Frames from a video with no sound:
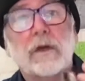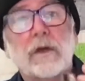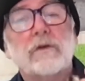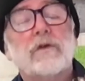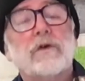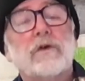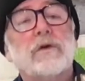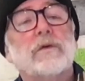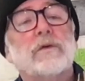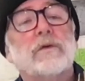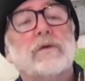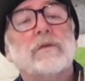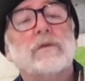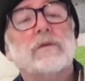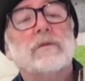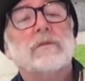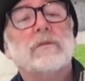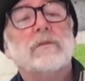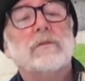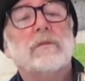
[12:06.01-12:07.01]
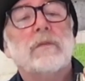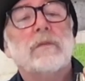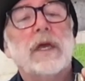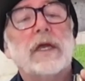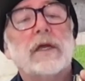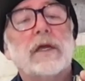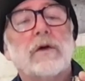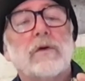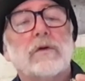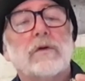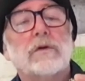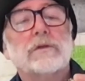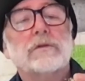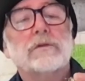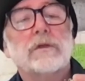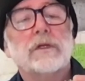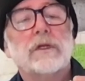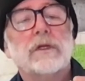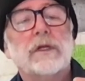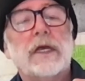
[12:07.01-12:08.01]
to make holes
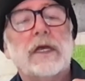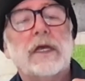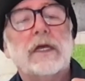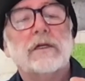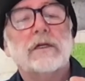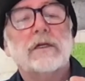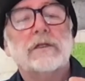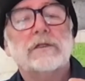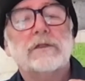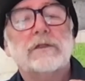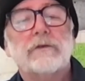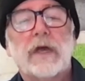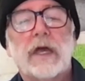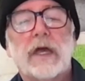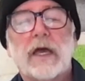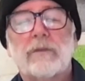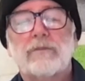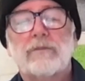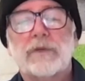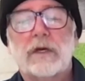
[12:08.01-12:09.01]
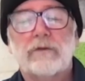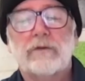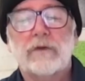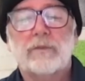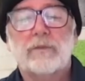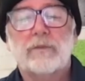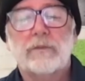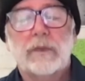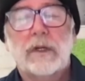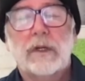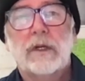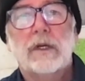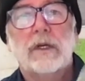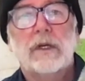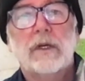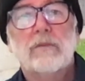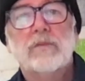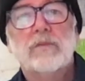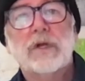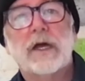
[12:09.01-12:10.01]
with a nail is if you happen to have a
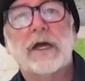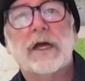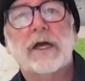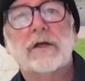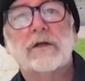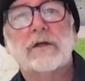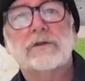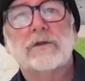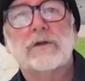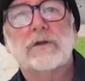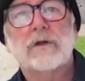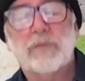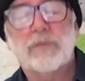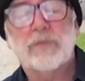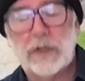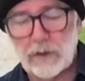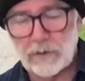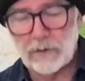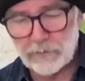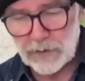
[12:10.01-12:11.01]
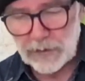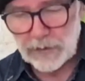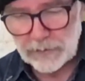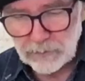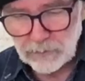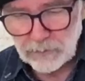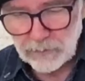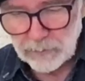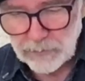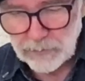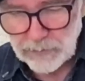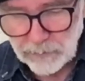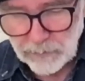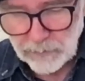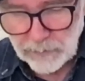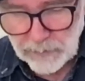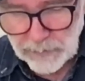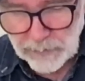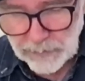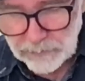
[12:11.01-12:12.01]
pliers or a pair of vice grips, you can